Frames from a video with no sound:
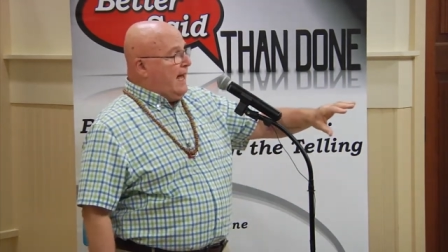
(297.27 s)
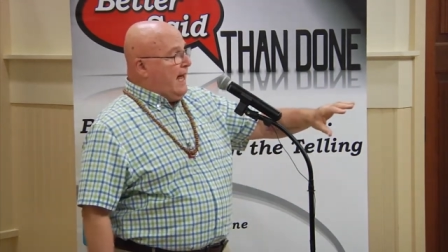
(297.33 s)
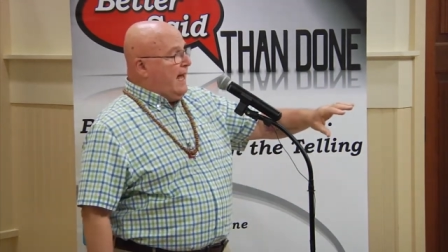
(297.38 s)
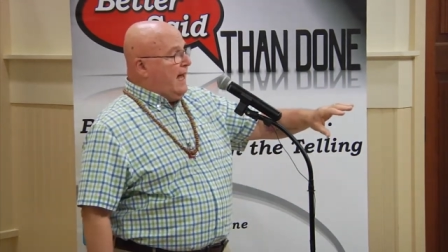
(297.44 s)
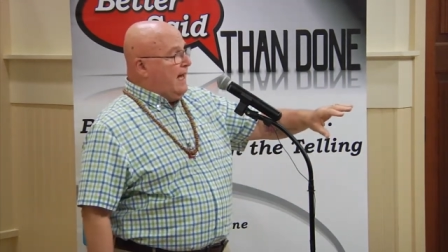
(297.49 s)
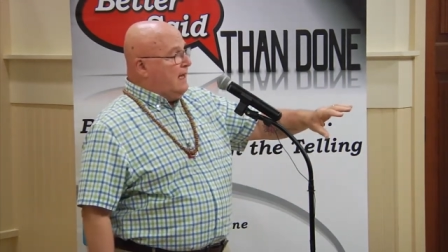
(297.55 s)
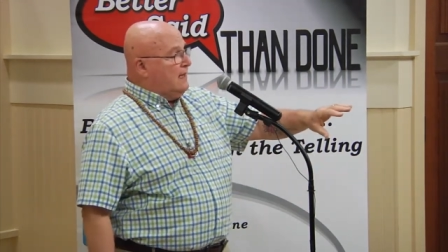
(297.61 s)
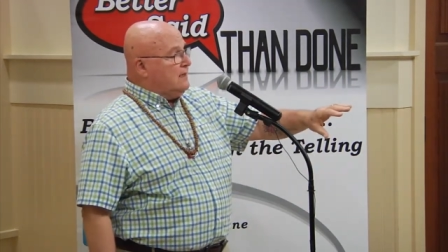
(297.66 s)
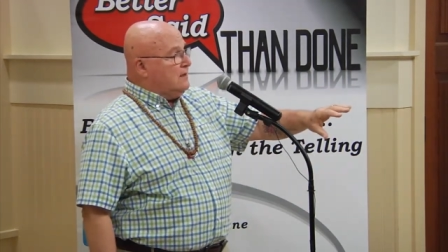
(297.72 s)

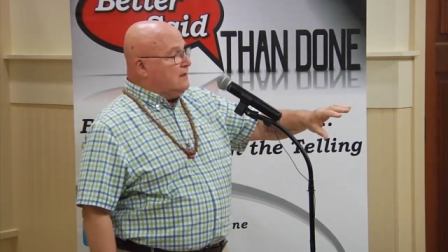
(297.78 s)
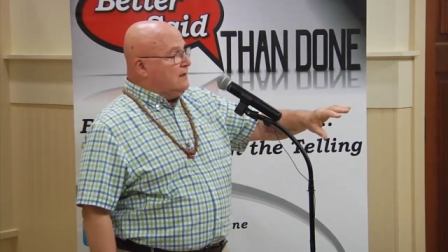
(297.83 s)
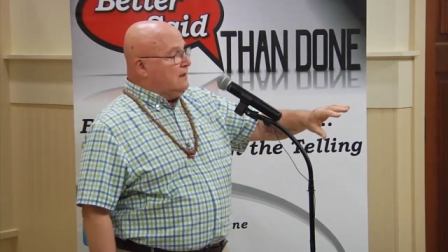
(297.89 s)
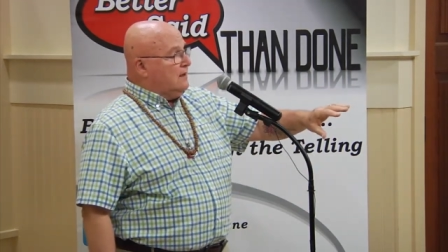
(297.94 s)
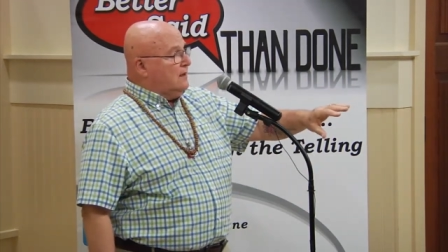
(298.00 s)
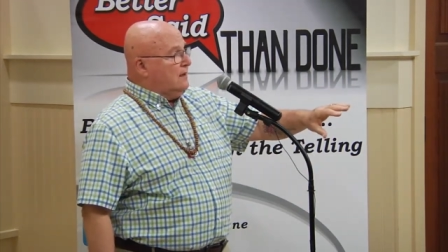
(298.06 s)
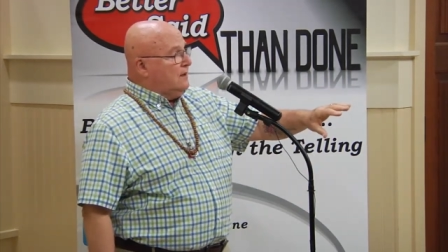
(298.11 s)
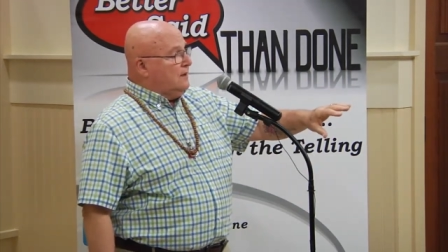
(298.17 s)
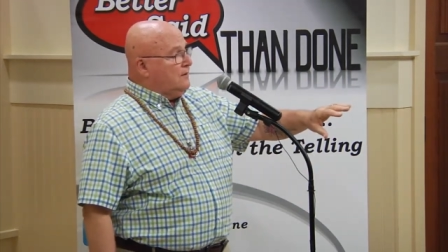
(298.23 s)
And
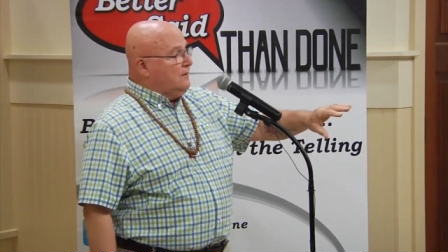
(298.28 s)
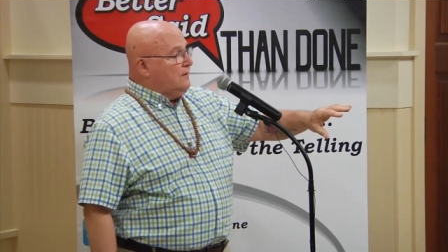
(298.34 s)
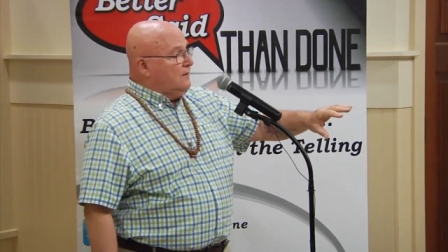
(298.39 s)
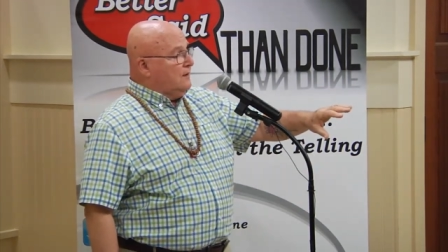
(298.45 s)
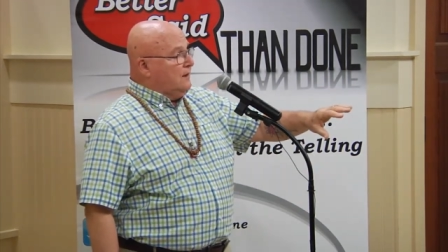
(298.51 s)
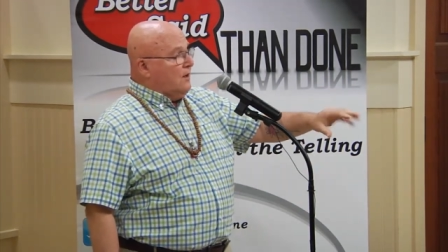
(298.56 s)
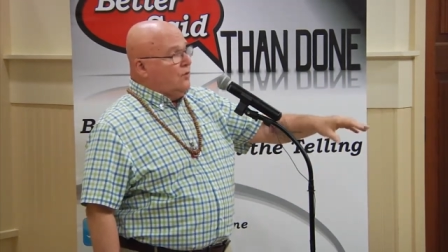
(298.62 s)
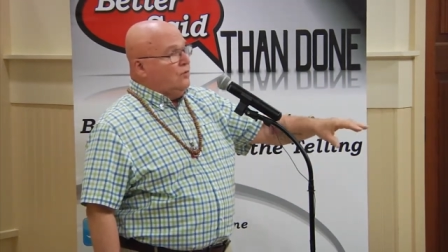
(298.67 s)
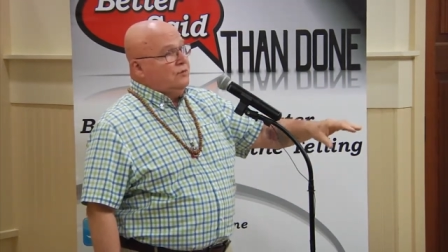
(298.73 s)

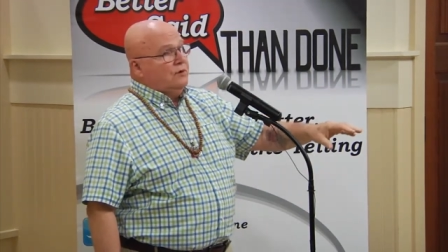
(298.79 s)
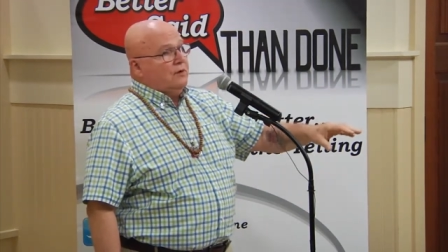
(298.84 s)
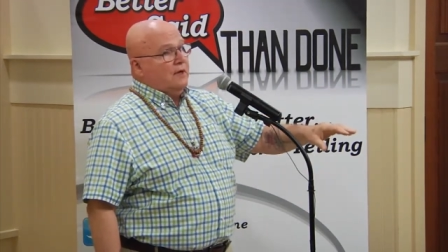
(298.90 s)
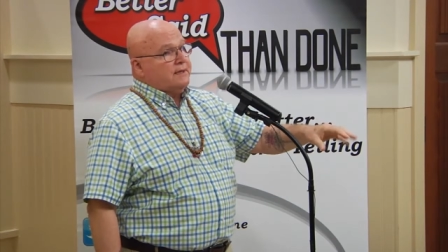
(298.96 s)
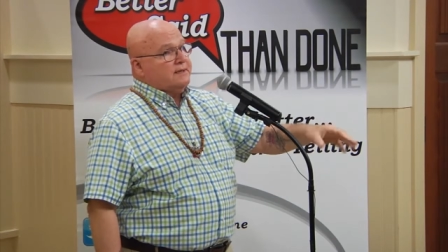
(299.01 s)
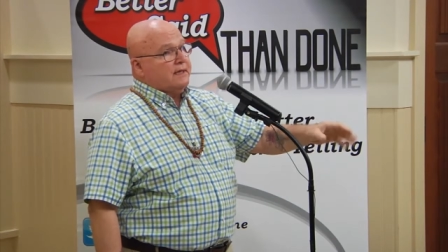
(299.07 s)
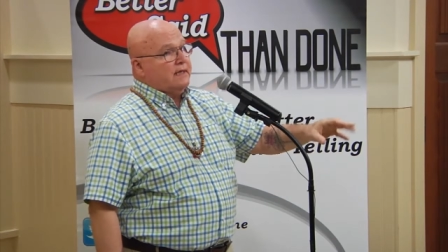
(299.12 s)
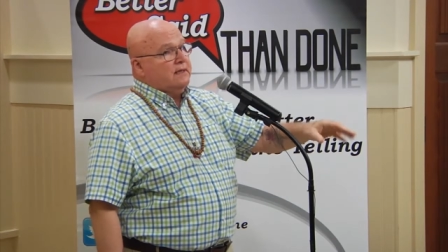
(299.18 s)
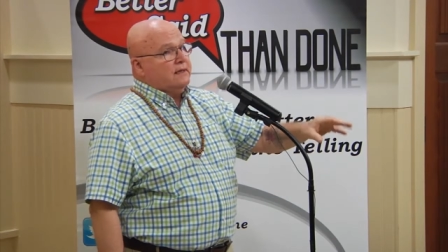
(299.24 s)
the owner,
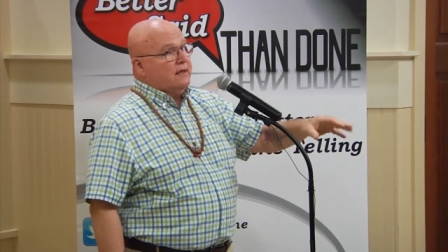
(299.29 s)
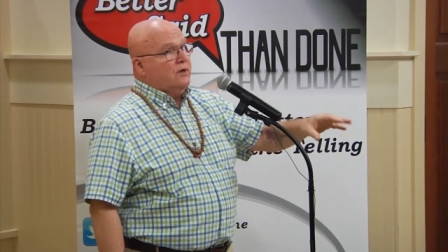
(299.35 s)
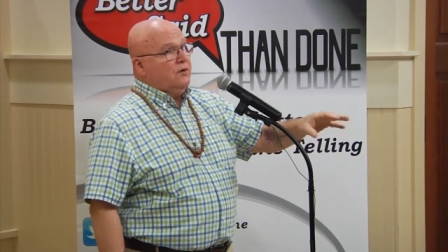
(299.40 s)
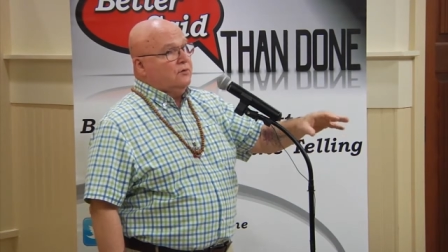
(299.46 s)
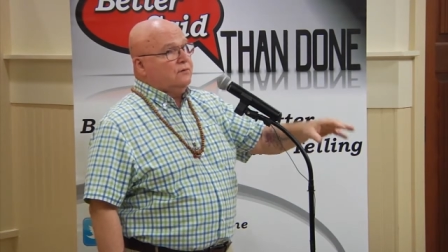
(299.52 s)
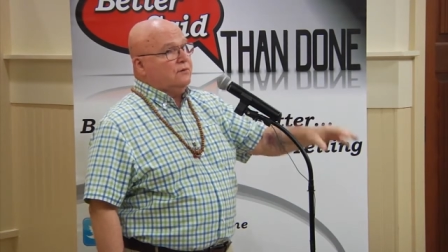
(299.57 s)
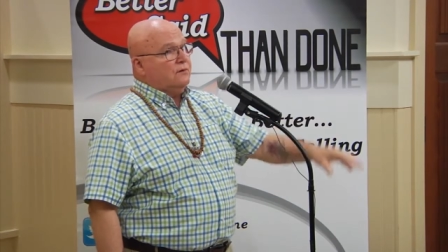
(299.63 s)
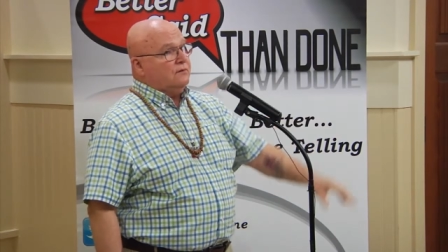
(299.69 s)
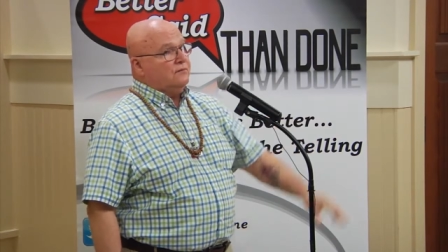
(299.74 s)
I say to the
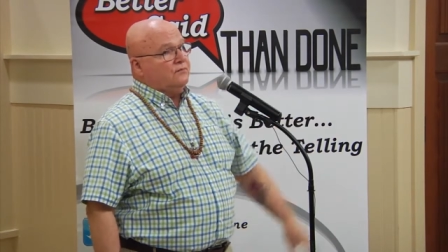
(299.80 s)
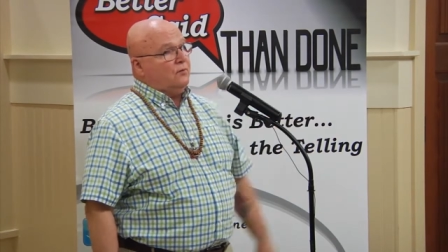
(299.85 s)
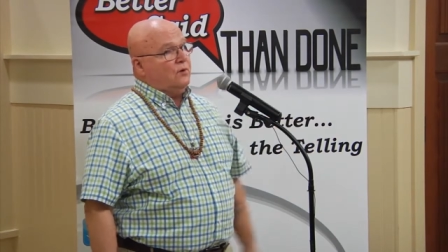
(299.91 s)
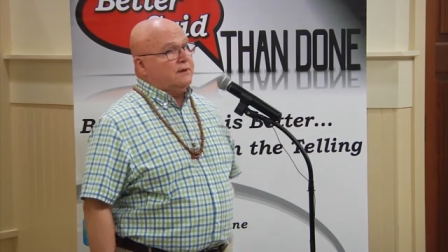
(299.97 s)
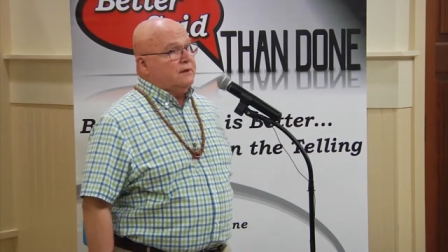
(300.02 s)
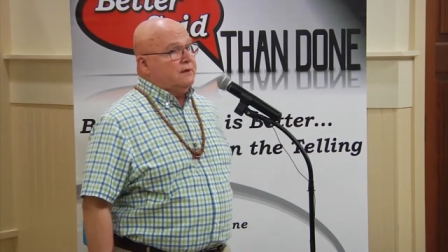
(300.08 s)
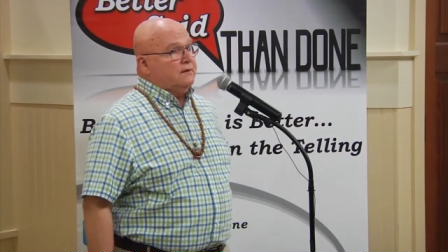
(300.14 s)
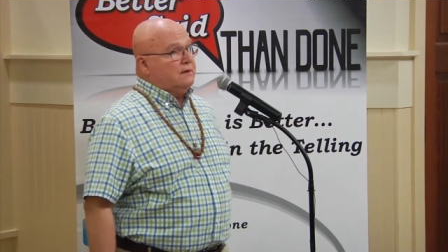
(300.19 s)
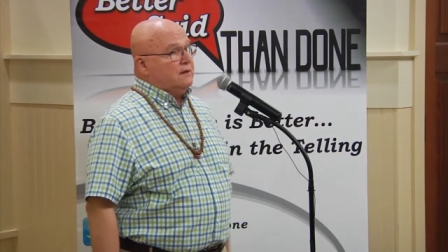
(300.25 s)
owner of
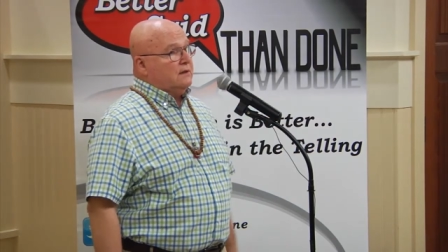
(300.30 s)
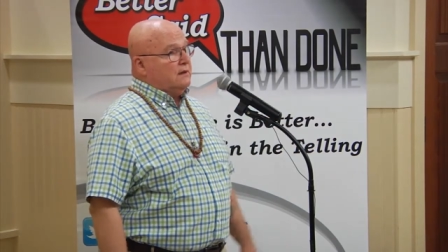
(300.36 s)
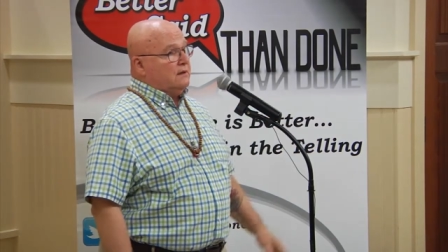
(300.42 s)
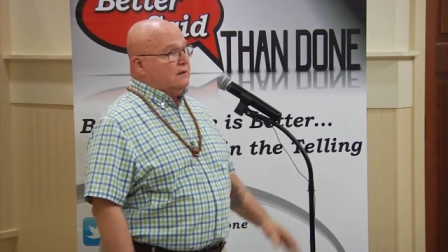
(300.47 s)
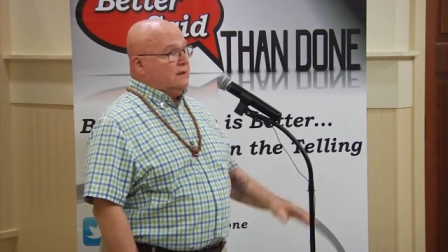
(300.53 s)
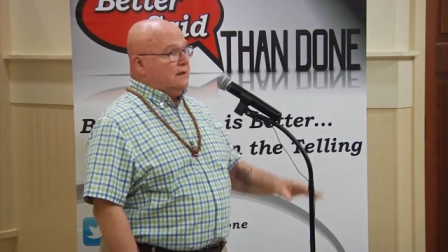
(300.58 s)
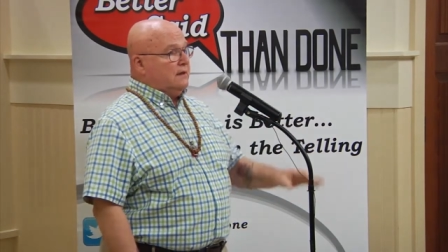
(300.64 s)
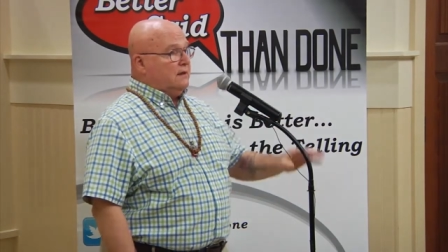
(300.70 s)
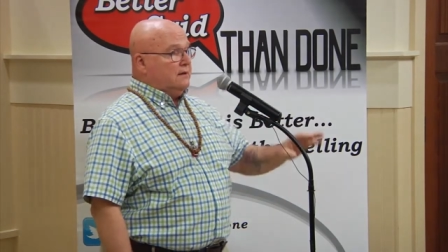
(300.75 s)
one of the